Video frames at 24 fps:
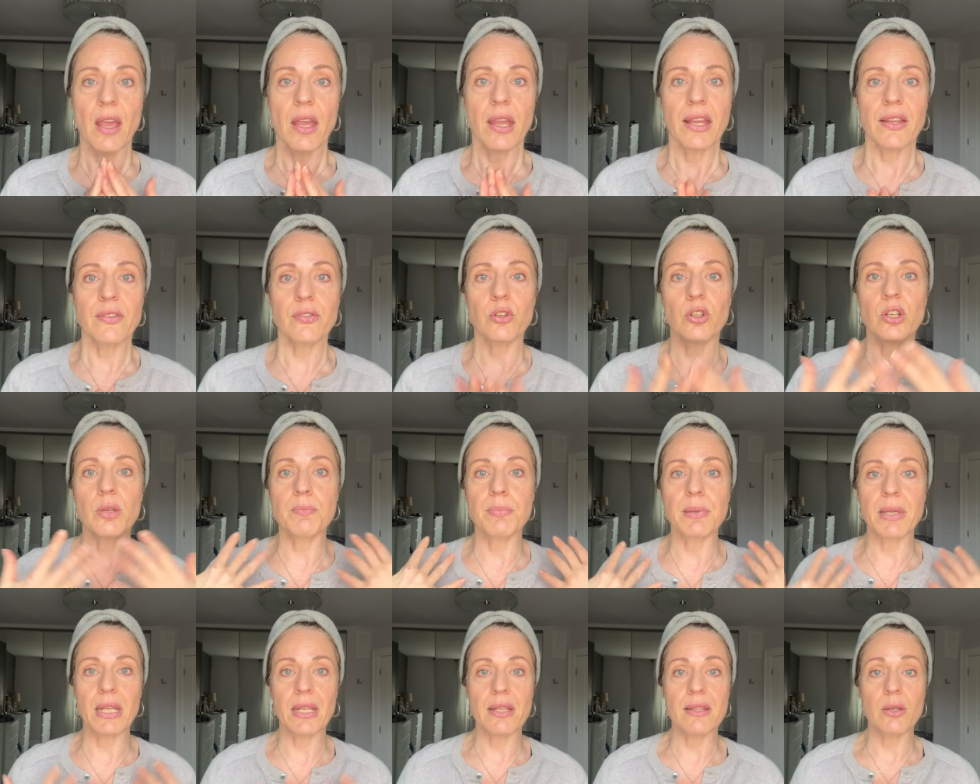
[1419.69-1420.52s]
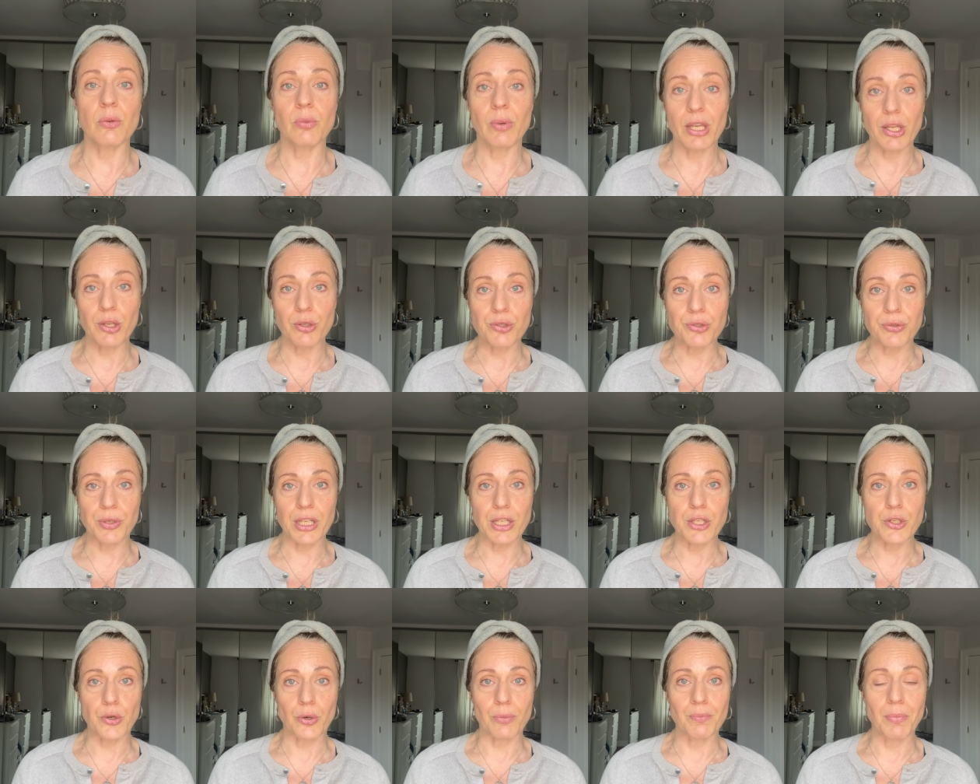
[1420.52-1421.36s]
is going to be the way you
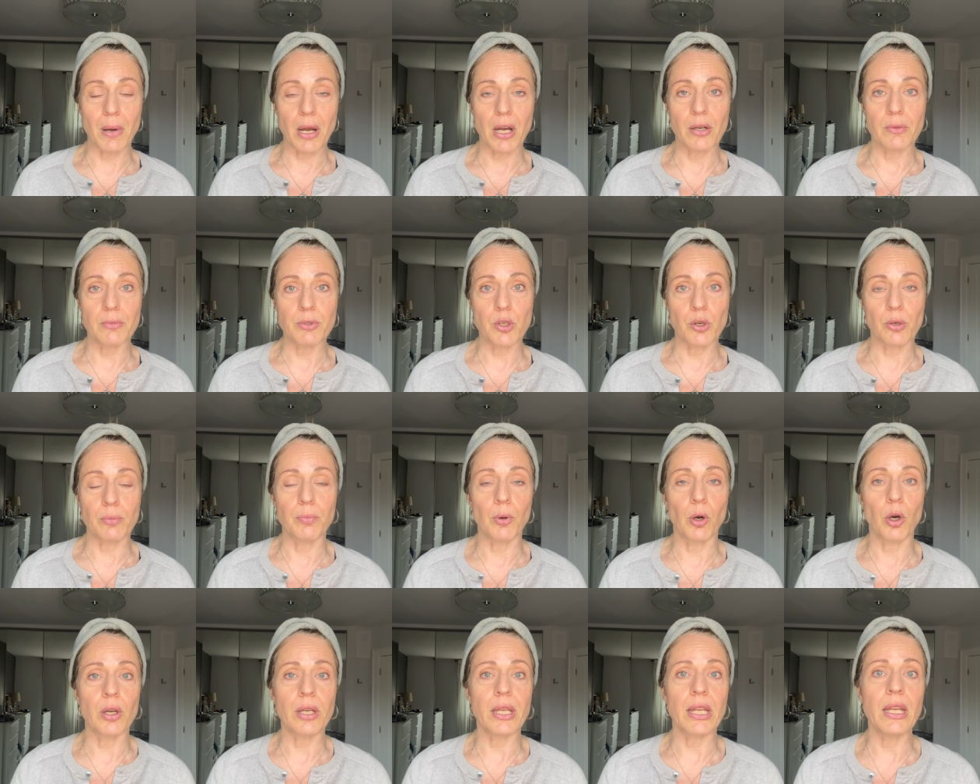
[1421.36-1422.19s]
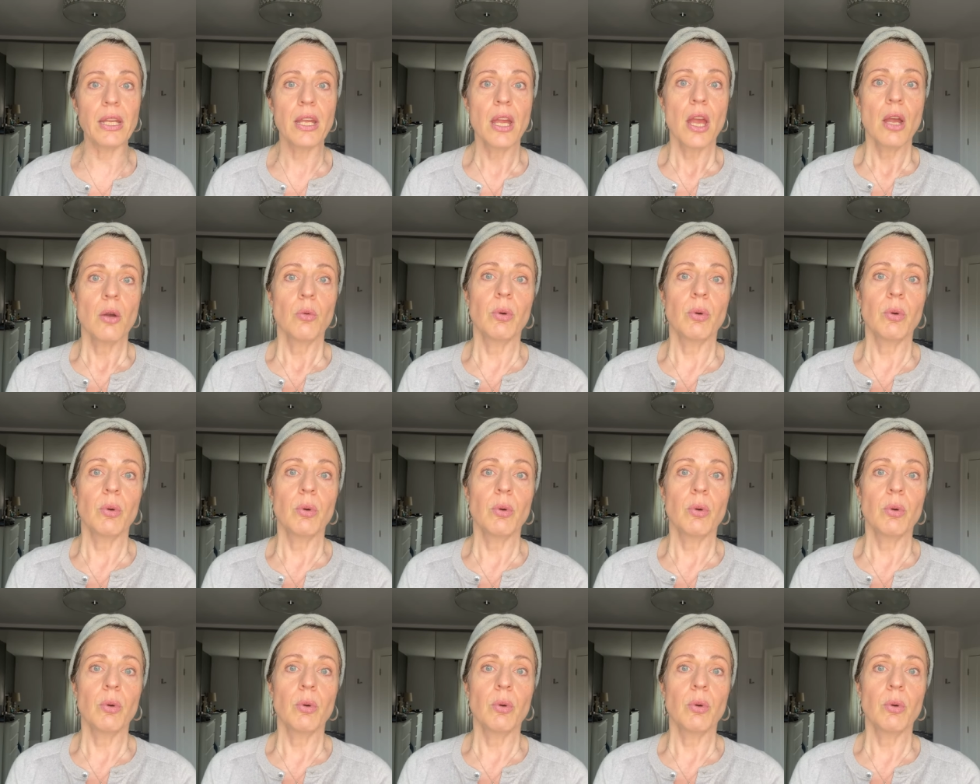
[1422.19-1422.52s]
treat your, bo your body.